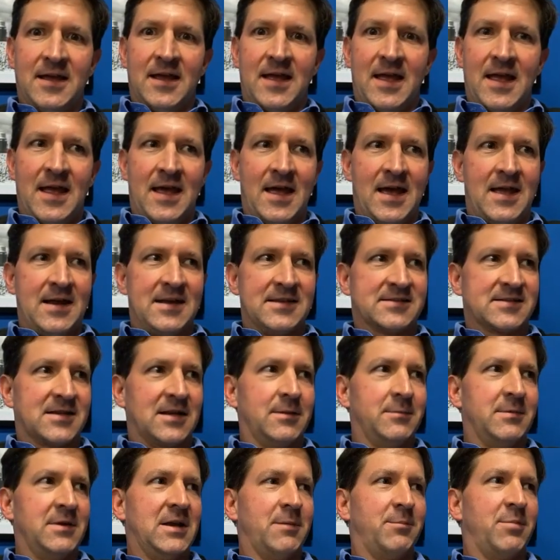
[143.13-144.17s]
And it's going
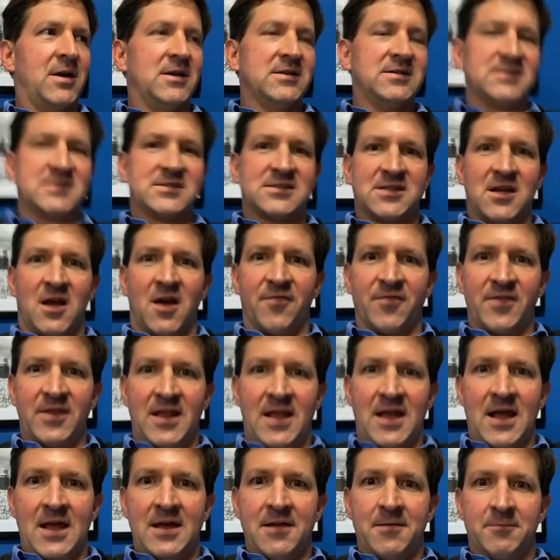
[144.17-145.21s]
to be a bunch of stuff that
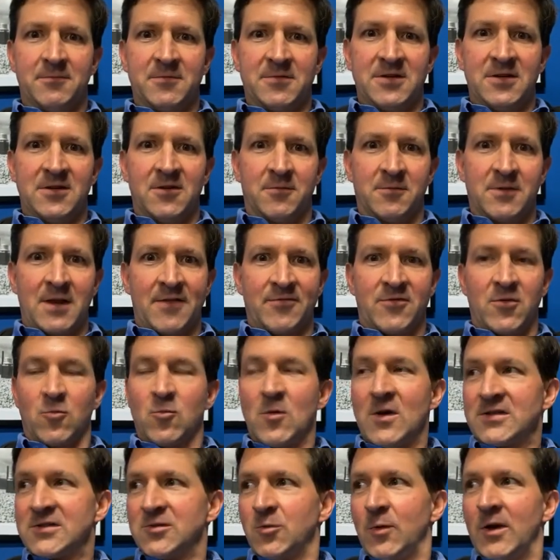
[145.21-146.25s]
I'm going to have to
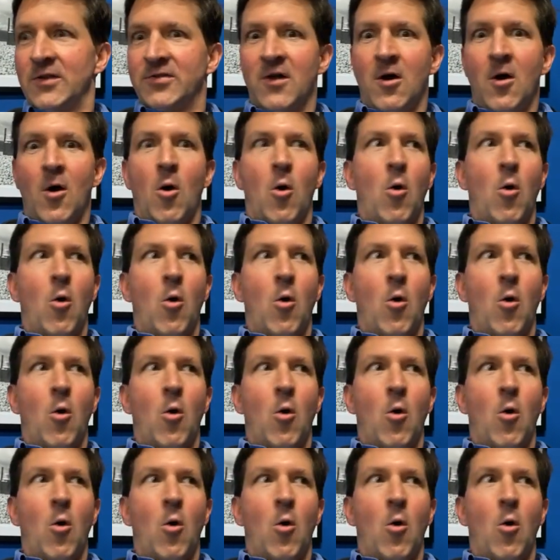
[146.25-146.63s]
wrestle with,